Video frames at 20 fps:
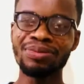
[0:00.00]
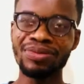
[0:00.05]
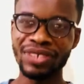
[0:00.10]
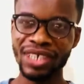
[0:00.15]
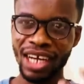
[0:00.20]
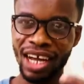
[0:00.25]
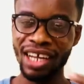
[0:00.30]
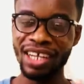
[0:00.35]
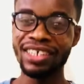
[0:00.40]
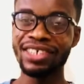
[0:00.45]

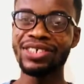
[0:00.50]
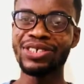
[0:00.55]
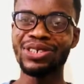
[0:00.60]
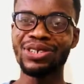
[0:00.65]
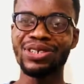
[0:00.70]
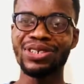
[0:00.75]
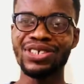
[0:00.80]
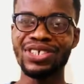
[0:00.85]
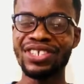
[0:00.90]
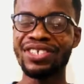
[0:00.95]
college
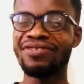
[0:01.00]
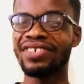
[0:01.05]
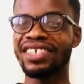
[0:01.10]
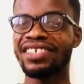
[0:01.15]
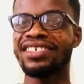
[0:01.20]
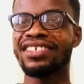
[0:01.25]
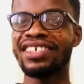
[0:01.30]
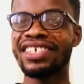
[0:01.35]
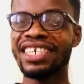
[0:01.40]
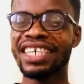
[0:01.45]
or
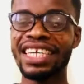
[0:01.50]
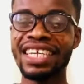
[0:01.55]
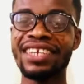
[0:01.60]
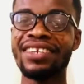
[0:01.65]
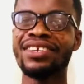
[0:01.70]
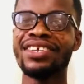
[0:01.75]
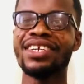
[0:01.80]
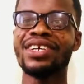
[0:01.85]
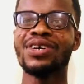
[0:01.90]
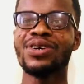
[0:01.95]
university
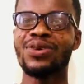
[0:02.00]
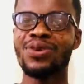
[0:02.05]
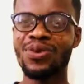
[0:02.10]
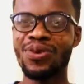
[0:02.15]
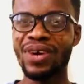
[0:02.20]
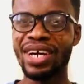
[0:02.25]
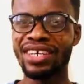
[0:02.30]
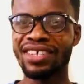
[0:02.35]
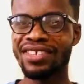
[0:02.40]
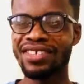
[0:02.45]
in
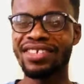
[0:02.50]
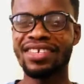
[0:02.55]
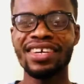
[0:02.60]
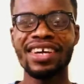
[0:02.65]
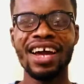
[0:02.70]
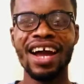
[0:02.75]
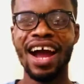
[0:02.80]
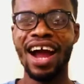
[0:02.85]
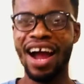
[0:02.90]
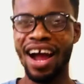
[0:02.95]
West
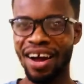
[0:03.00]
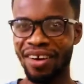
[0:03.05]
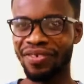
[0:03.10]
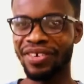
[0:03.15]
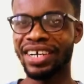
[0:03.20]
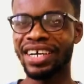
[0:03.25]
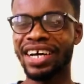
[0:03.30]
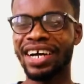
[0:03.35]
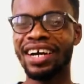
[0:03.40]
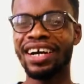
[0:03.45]

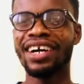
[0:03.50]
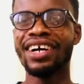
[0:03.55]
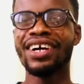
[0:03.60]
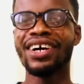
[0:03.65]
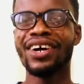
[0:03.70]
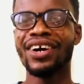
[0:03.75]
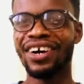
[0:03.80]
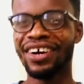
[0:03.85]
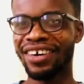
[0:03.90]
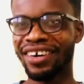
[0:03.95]
Africa.
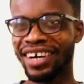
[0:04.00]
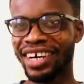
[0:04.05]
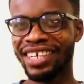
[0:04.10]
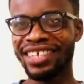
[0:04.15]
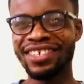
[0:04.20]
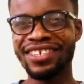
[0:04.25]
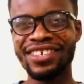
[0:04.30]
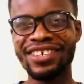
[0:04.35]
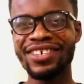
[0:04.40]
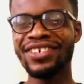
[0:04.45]

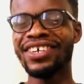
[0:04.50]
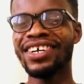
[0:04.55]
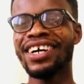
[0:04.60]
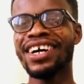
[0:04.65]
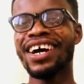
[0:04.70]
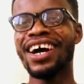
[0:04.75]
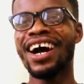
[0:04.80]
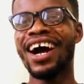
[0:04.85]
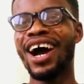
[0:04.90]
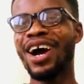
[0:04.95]
Alright, so
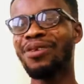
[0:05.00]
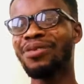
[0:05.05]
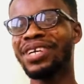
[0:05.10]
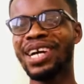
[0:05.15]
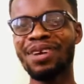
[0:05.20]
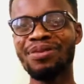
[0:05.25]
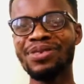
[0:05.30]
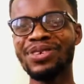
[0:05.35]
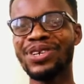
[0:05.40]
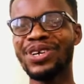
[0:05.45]
I'll be
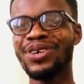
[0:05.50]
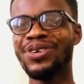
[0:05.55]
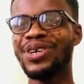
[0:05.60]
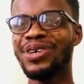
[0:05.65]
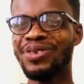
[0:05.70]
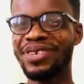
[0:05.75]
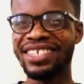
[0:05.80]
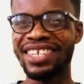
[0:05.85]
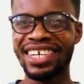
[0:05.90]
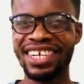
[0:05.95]
coming your way
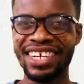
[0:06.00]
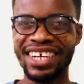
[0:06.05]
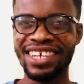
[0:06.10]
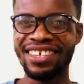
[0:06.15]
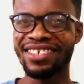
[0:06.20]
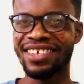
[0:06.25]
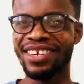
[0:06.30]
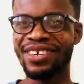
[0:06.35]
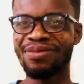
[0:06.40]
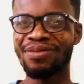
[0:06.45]
with another
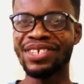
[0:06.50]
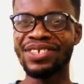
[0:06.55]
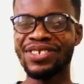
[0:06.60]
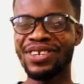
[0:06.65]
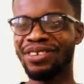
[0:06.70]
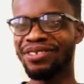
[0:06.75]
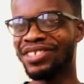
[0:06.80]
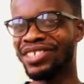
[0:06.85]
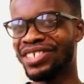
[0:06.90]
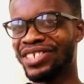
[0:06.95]
segment
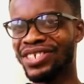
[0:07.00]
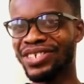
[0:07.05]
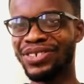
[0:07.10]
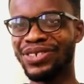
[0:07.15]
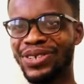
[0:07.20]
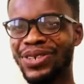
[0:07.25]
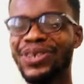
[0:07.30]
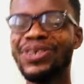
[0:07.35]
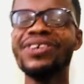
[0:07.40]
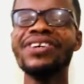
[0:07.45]
of Did You
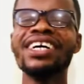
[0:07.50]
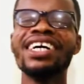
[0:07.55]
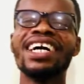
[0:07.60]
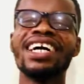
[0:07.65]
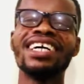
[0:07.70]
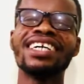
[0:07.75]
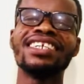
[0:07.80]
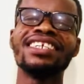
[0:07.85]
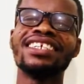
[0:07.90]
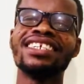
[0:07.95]
Know?
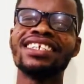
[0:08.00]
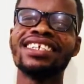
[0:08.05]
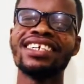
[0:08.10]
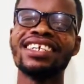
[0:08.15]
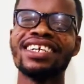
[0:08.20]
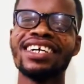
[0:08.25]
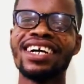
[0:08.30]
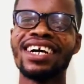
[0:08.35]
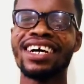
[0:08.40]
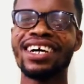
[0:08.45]
And
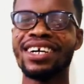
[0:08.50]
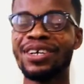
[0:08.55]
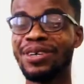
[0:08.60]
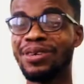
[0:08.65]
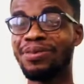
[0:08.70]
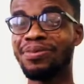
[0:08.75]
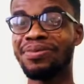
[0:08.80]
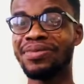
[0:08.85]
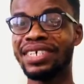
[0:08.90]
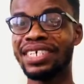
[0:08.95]

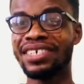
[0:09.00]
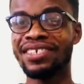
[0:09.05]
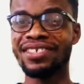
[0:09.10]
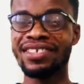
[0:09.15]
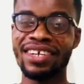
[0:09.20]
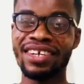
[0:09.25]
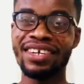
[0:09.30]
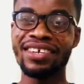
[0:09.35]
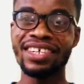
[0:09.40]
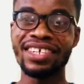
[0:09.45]
it's
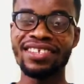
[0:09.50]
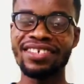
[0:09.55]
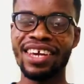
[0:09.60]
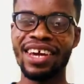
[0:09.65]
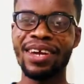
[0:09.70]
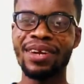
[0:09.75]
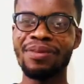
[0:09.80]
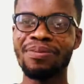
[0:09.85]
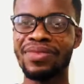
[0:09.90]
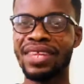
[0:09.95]
a great
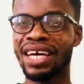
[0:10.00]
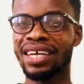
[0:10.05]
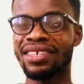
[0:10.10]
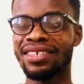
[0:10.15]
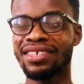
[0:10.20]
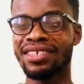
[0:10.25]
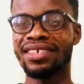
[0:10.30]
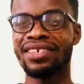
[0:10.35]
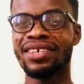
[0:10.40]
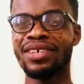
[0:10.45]
time
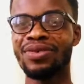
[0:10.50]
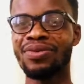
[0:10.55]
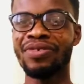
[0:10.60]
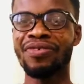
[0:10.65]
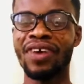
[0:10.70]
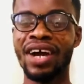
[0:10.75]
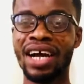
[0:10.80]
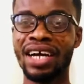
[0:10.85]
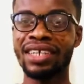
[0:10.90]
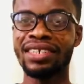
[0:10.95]
that
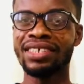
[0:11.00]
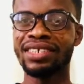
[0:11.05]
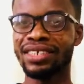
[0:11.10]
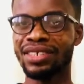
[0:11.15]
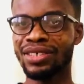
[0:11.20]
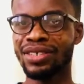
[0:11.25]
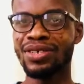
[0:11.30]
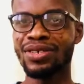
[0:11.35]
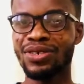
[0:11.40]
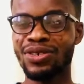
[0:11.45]
we've had
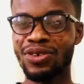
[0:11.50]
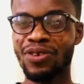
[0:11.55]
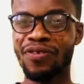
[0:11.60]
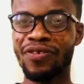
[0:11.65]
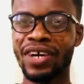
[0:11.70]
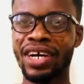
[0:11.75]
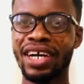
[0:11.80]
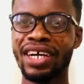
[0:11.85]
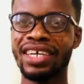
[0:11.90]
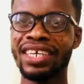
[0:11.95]
so
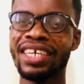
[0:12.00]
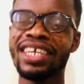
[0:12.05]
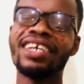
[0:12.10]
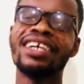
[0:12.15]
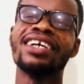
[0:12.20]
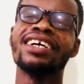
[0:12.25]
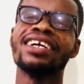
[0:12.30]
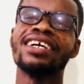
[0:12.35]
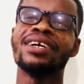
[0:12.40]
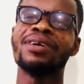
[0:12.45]
far
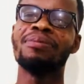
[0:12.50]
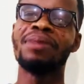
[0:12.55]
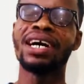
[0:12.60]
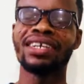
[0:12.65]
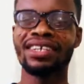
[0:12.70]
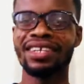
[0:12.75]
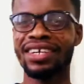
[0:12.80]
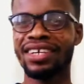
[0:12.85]
here. But